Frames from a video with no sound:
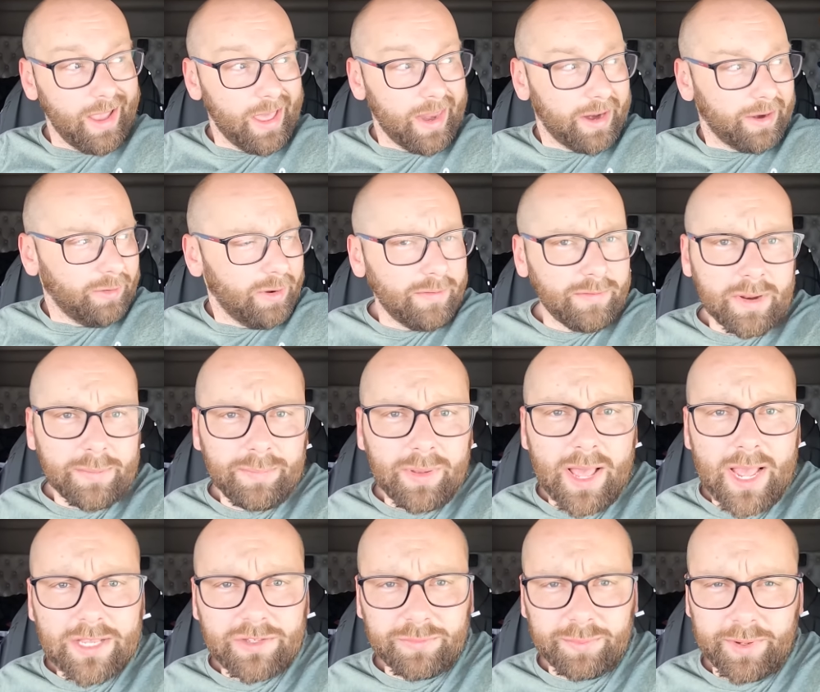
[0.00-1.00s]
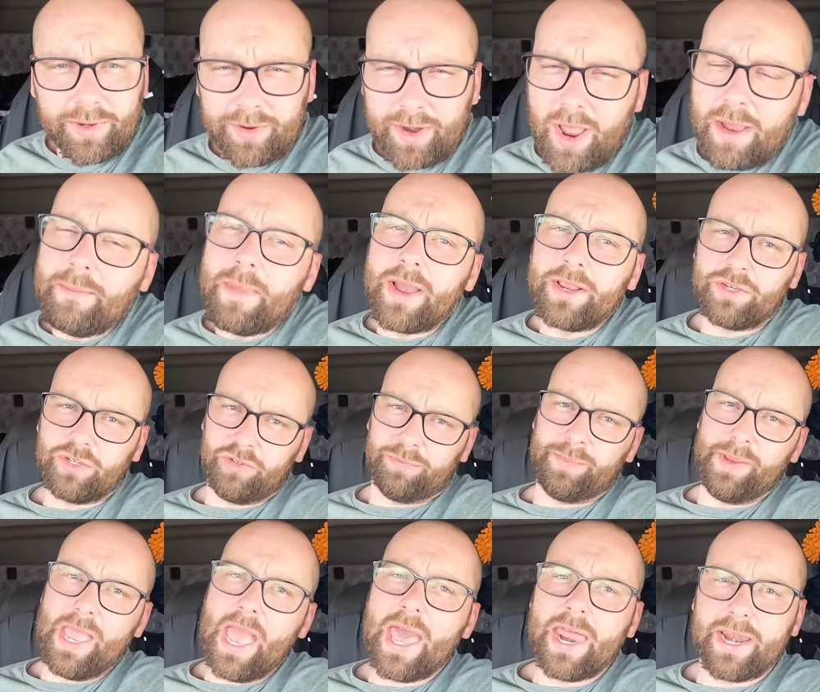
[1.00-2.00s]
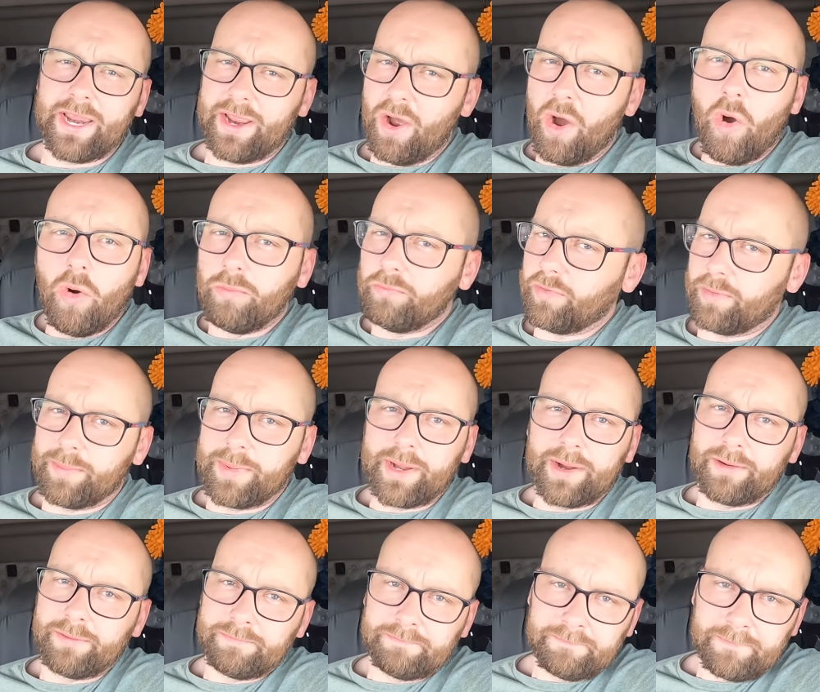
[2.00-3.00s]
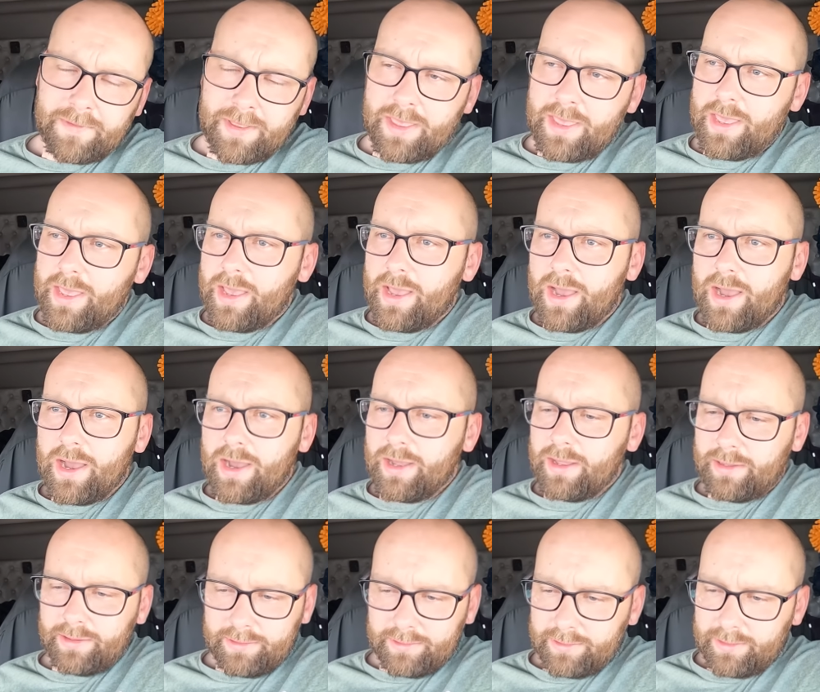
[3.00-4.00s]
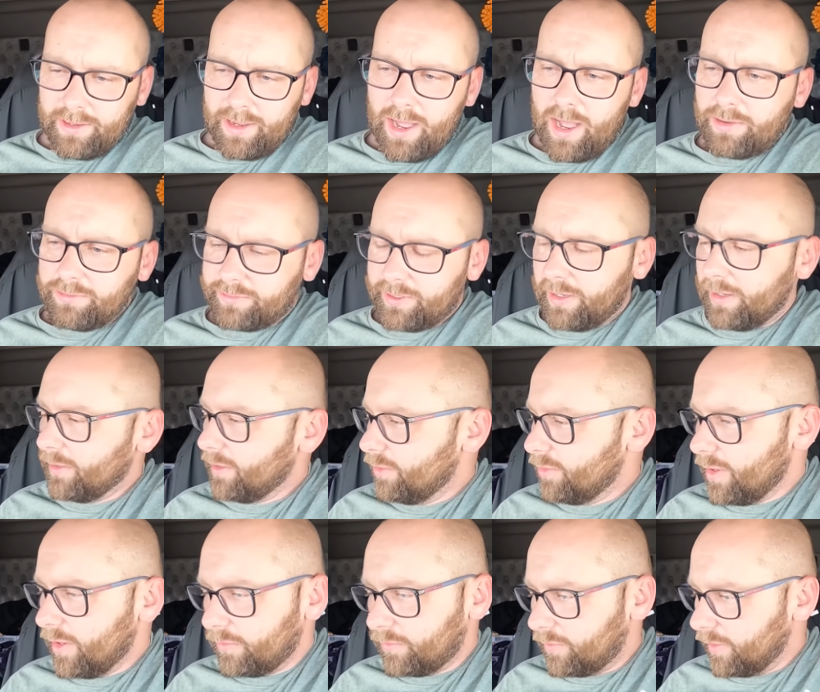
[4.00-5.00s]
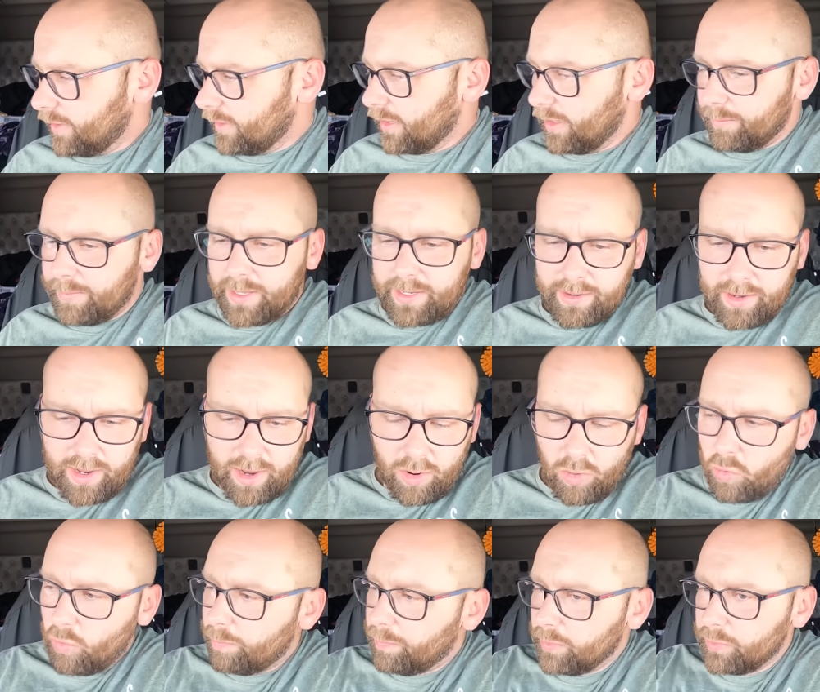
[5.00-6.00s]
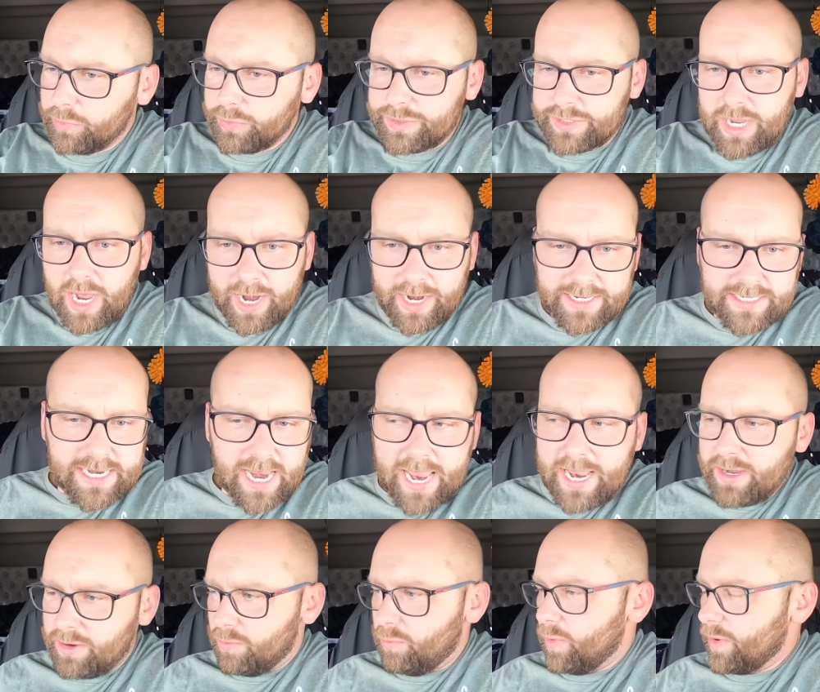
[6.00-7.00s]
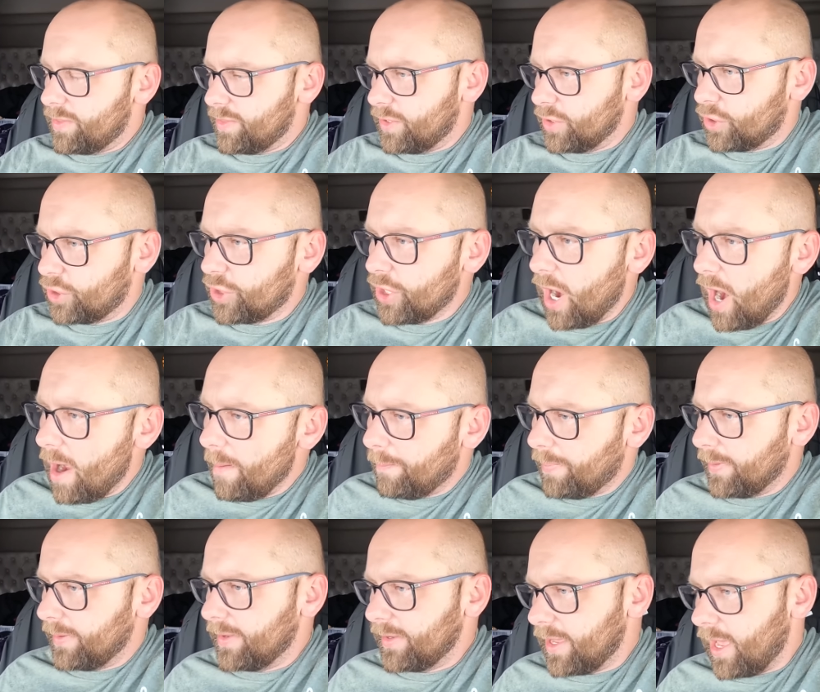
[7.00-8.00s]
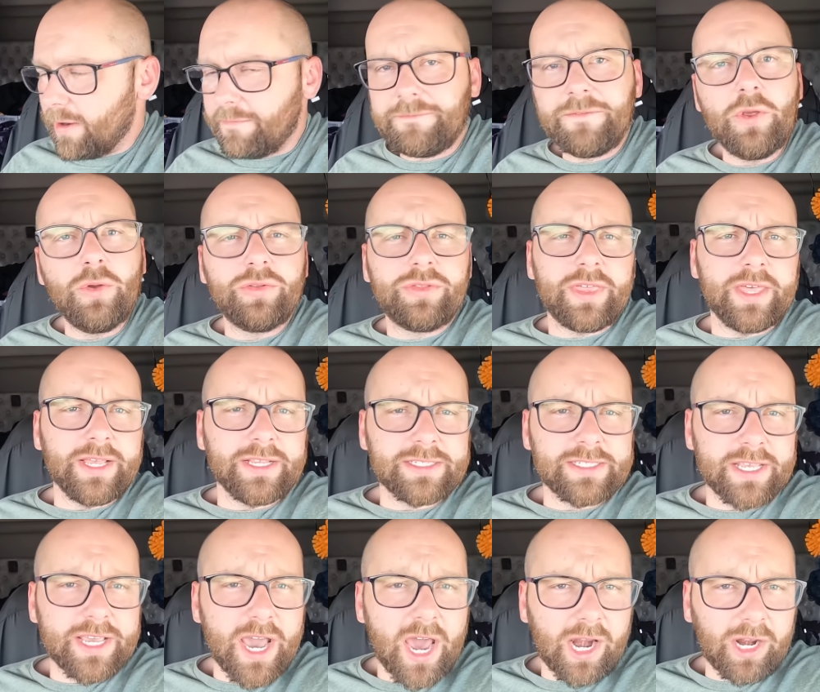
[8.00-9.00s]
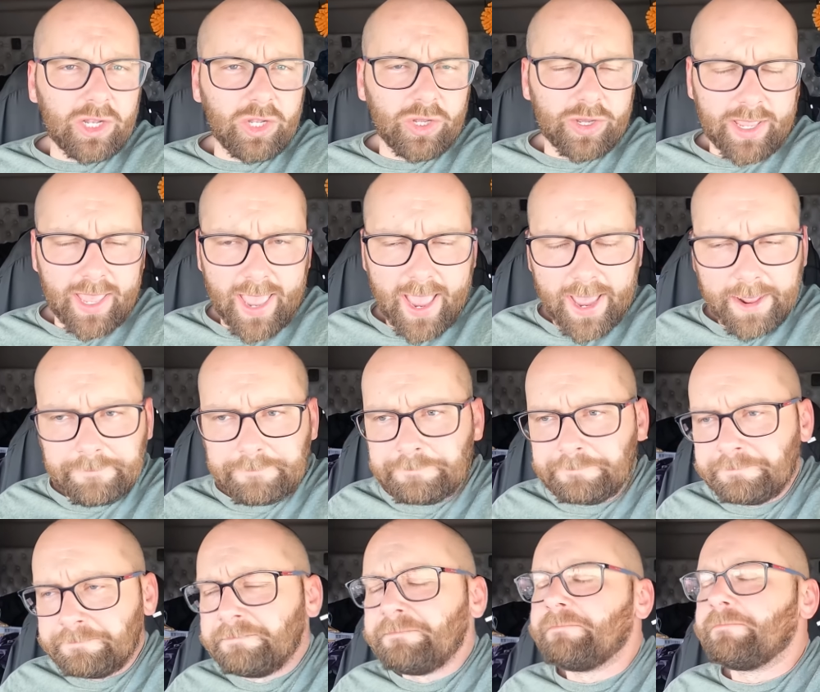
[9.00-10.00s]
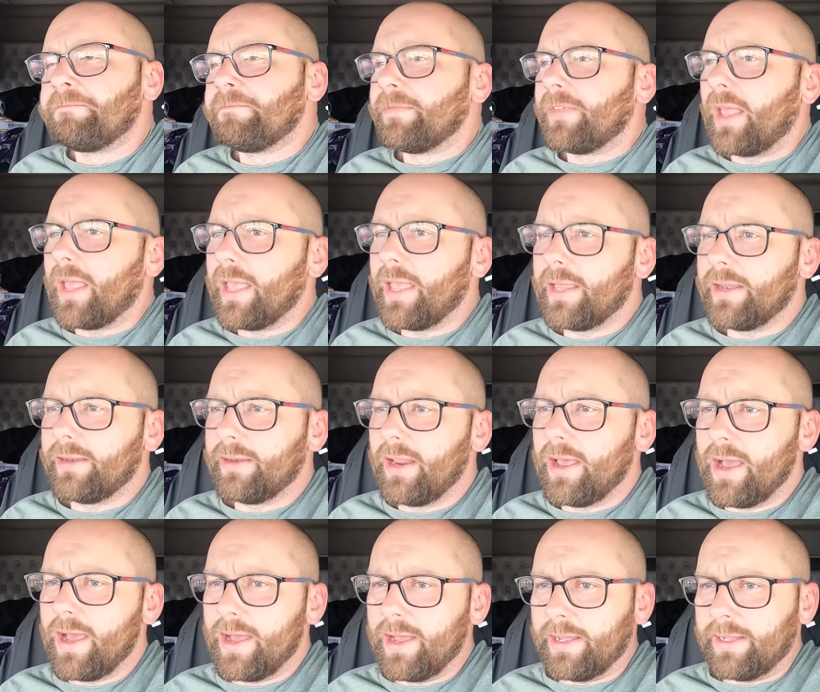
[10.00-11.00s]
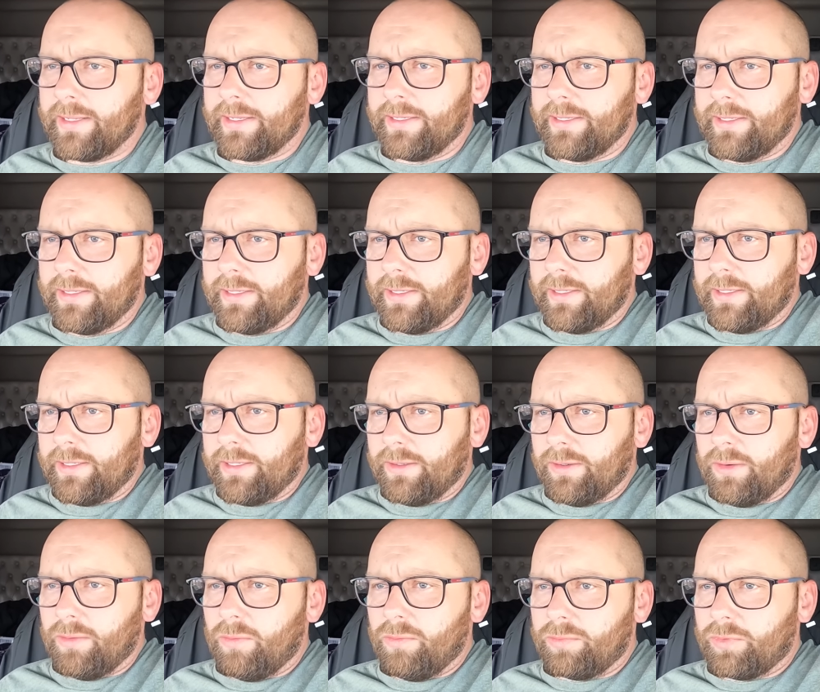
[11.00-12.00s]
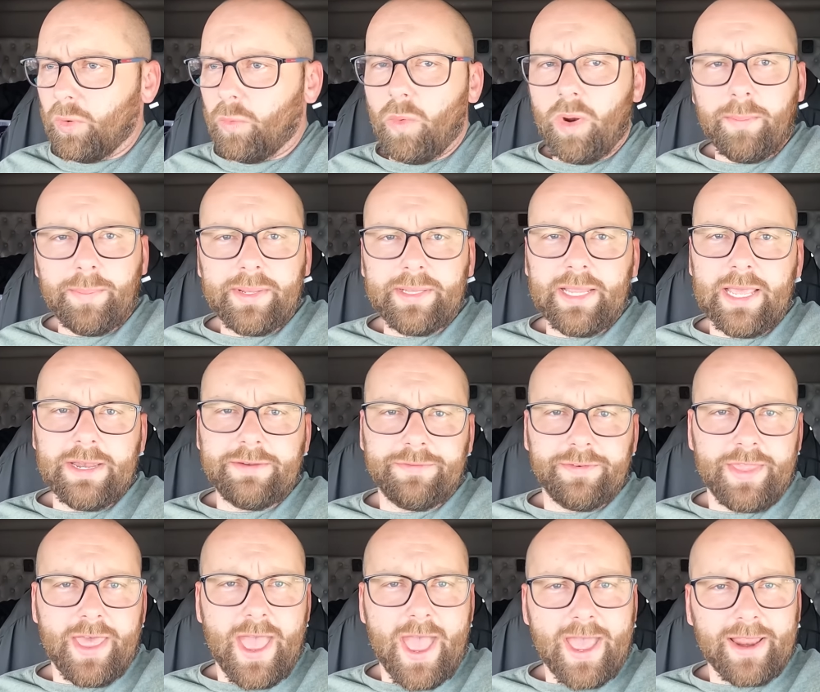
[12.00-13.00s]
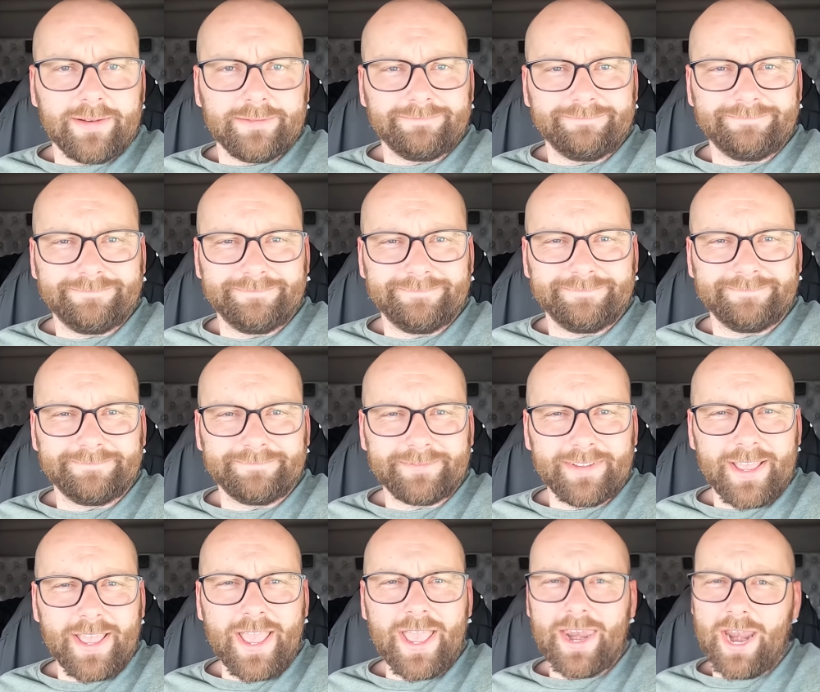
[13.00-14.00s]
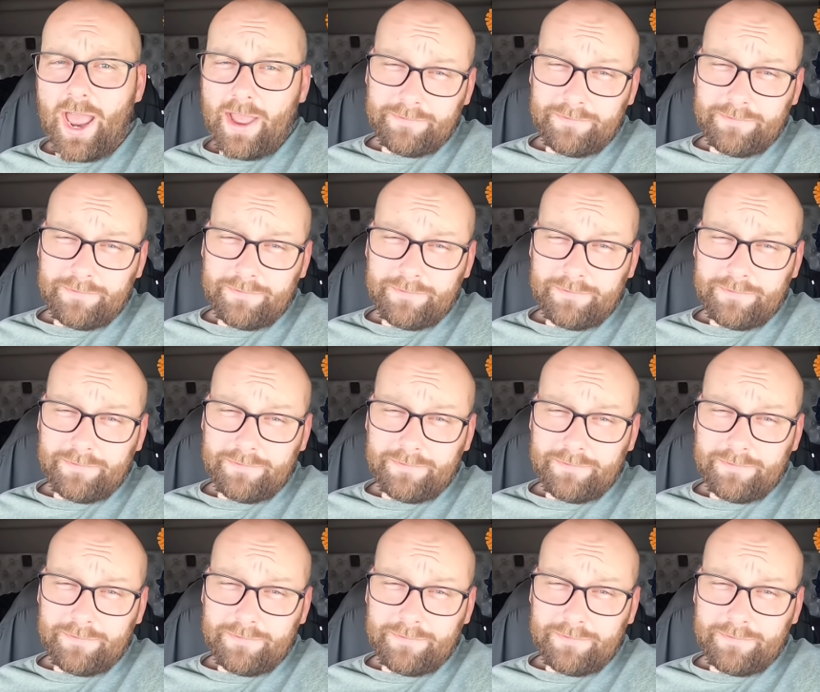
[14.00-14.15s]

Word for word: And I don't have any plans from here. I might just be heading home from here. Uh, I was telling you yesterday a little bit, uh, Old Blue's got a date with the shop, got a few things they gotta look at, and uh, don't wanna be late for that. And